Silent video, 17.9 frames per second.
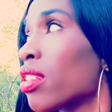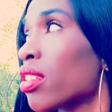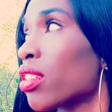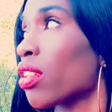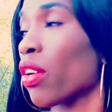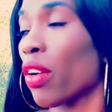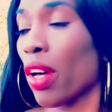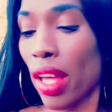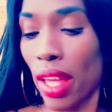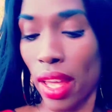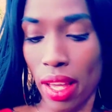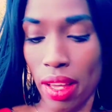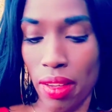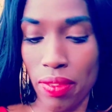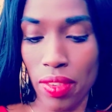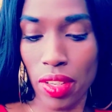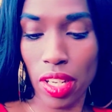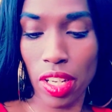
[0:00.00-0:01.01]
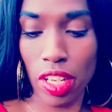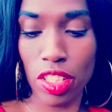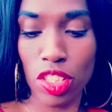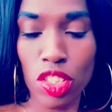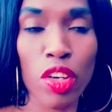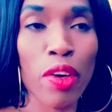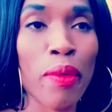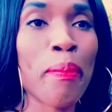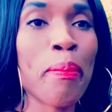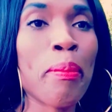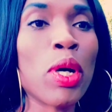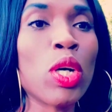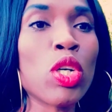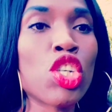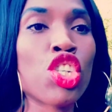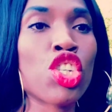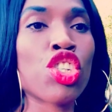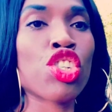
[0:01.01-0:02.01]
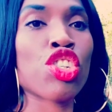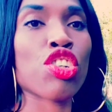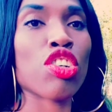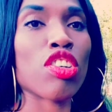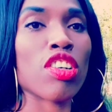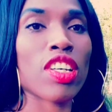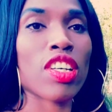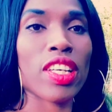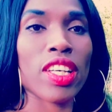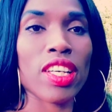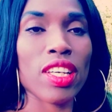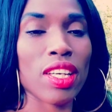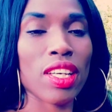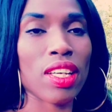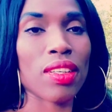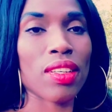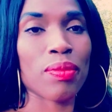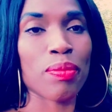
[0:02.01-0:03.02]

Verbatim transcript: So I have here some bush, okay?